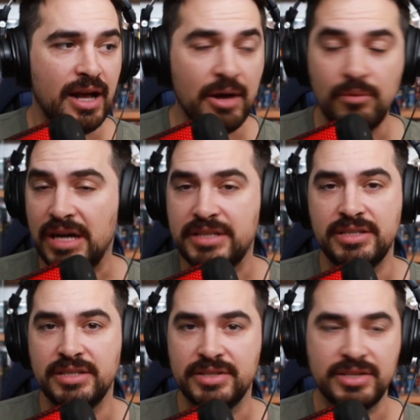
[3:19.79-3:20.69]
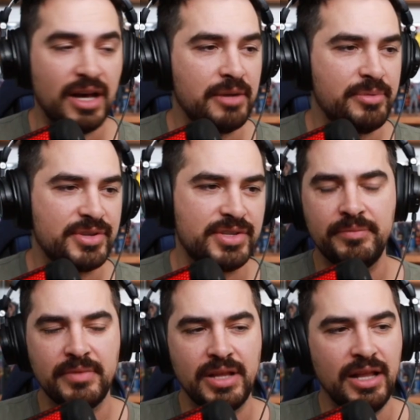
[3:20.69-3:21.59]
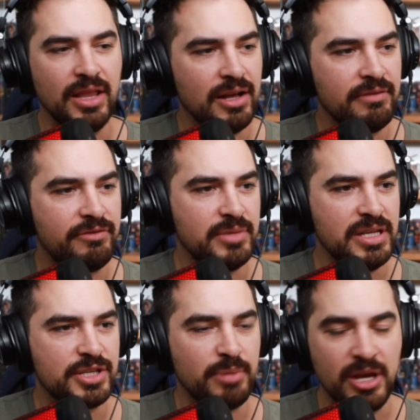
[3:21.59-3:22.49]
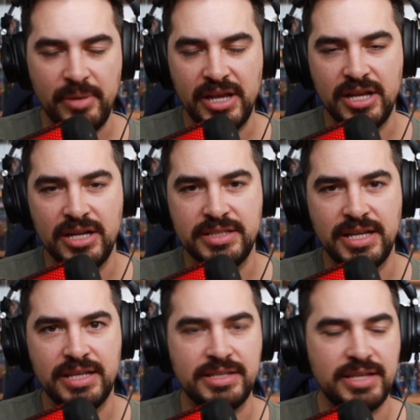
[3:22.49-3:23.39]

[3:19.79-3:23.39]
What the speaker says: I'll watch this 100%. I love Spider-Man content